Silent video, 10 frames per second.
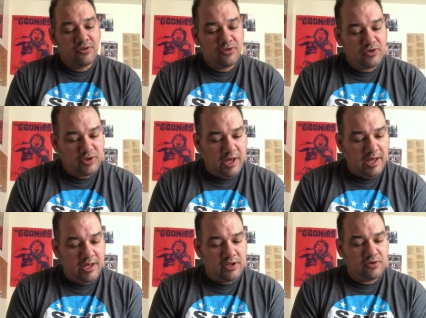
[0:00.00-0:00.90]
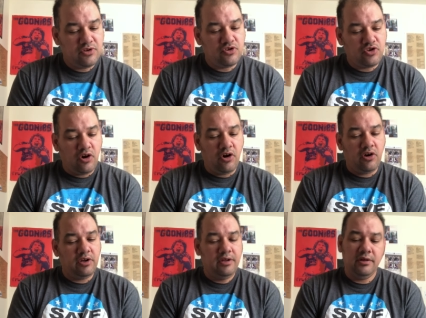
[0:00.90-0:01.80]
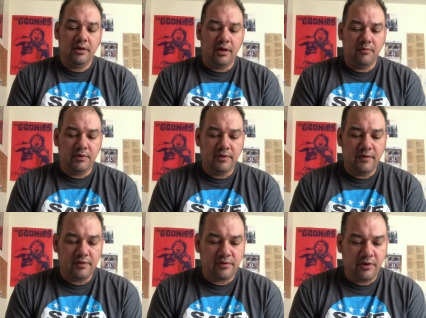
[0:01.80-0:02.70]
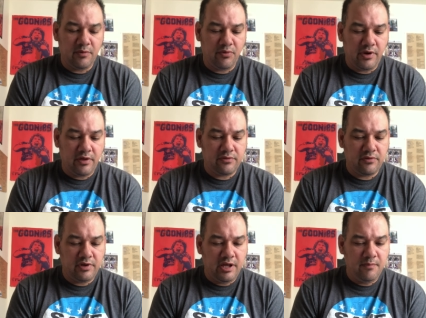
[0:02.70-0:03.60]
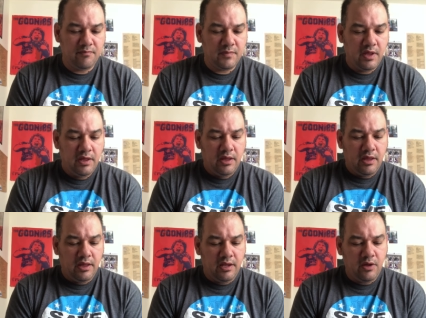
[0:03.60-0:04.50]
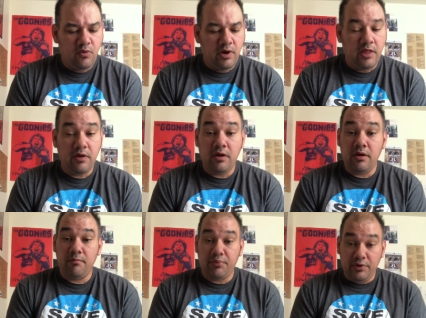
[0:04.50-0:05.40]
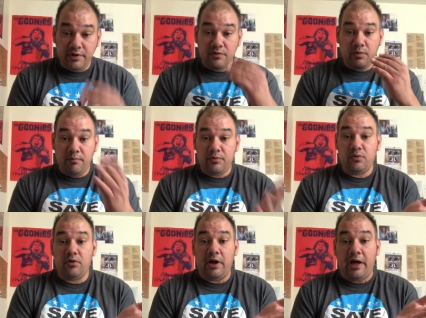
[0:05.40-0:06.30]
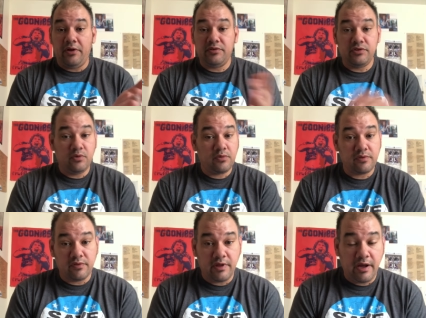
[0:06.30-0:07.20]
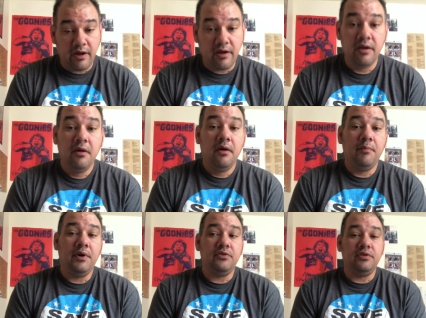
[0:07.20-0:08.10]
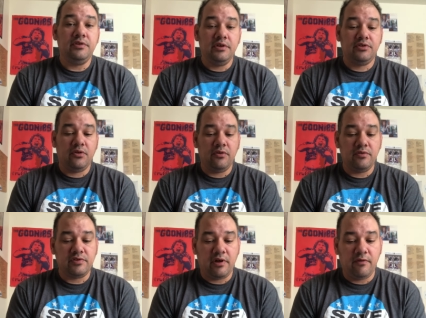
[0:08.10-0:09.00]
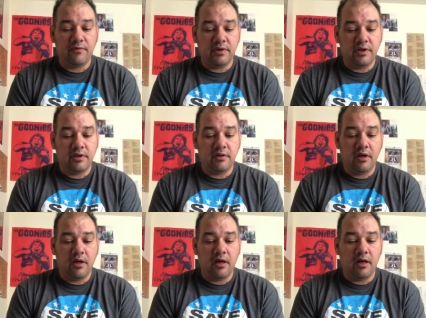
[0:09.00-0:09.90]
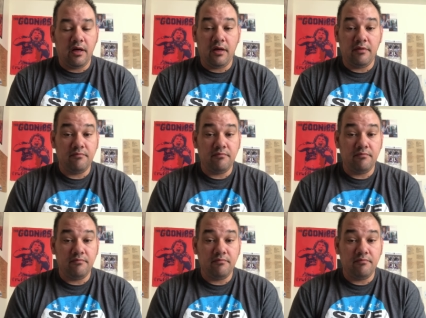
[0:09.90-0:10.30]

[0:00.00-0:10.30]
Shay DeJong. I believe that's how you pronounce her name. Anyway, the police went to her house. She wasn't there, but she did turn herself in uh,